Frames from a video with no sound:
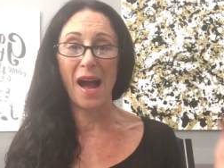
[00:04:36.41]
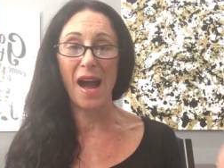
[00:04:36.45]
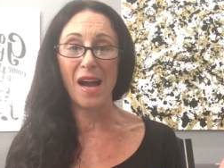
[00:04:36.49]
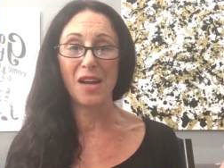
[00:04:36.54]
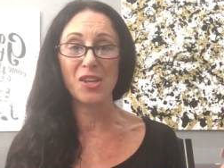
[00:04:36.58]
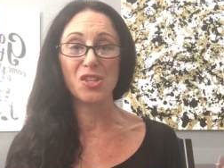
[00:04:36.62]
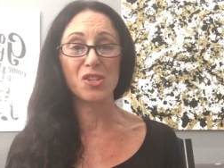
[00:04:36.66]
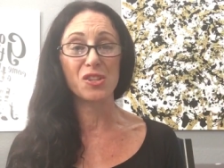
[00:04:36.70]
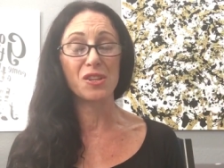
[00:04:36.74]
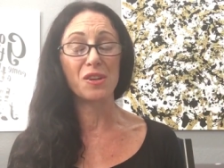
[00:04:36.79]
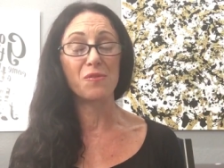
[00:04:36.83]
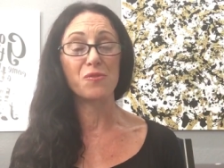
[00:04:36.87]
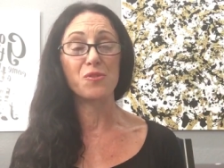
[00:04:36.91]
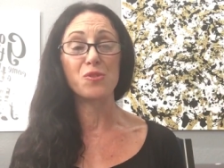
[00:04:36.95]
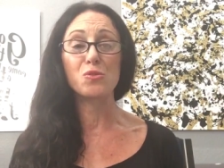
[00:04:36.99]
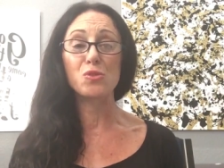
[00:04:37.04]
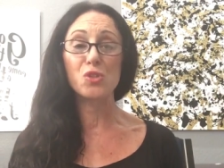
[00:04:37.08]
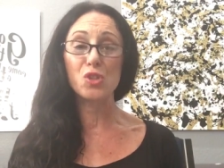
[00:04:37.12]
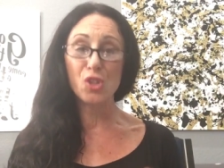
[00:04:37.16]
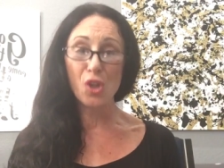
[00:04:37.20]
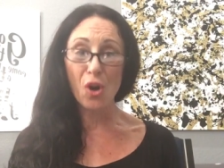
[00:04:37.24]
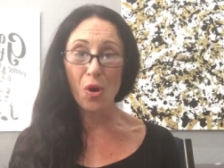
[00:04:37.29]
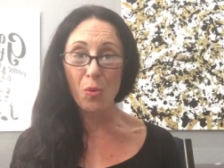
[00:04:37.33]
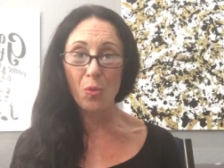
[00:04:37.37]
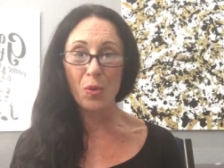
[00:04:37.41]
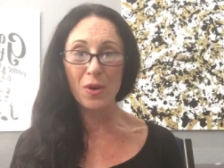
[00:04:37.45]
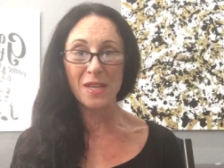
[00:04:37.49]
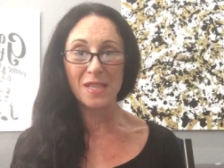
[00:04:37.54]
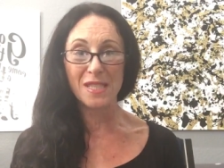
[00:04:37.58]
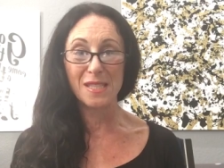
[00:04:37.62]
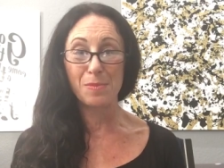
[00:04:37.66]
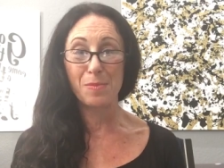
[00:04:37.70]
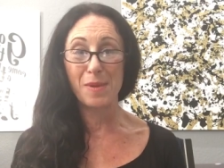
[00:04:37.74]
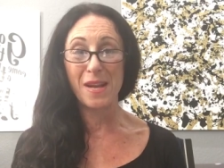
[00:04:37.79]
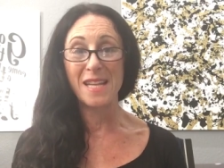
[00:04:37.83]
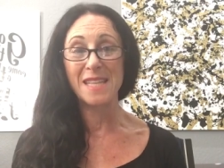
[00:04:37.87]
actually, if you don't want
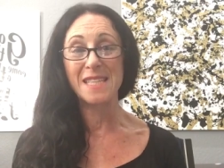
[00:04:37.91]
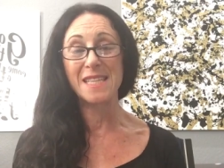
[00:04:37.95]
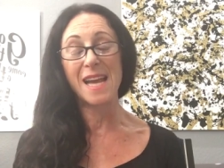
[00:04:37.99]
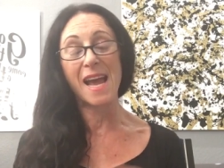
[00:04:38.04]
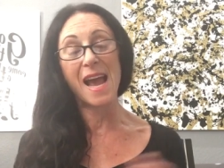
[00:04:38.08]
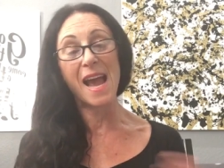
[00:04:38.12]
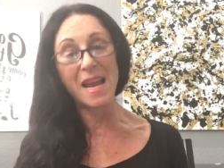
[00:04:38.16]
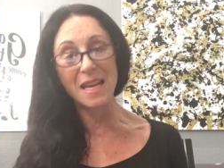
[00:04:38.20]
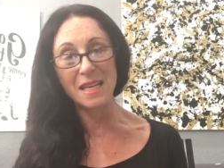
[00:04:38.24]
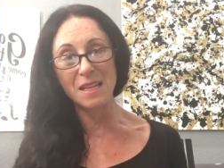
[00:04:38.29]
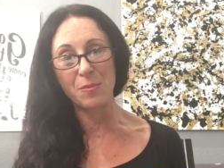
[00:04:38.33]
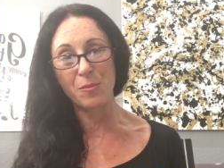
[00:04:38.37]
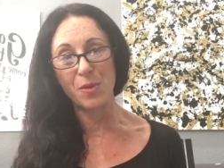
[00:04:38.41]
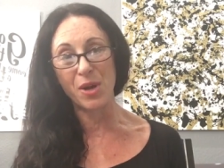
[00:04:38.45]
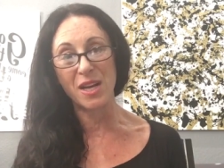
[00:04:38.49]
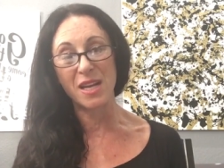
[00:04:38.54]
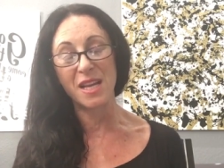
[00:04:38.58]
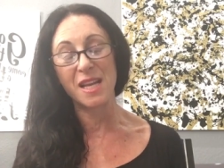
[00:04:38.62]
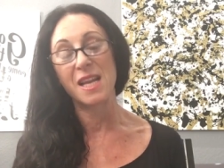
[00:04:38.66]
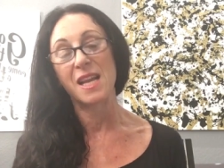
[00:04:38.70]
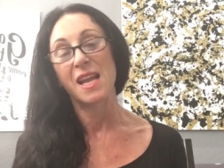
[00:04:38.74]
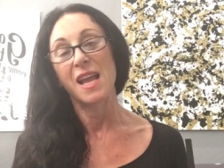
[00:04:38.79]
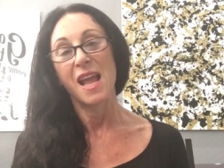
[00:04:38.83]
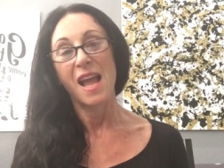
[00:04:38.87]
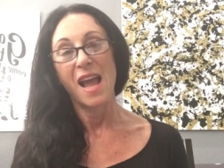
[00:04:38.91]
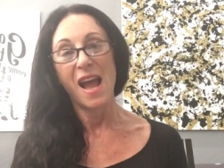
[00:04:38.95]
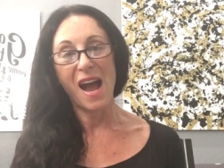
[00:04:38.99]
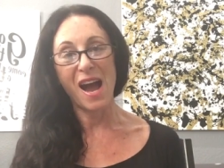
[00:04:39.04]
to spend any money,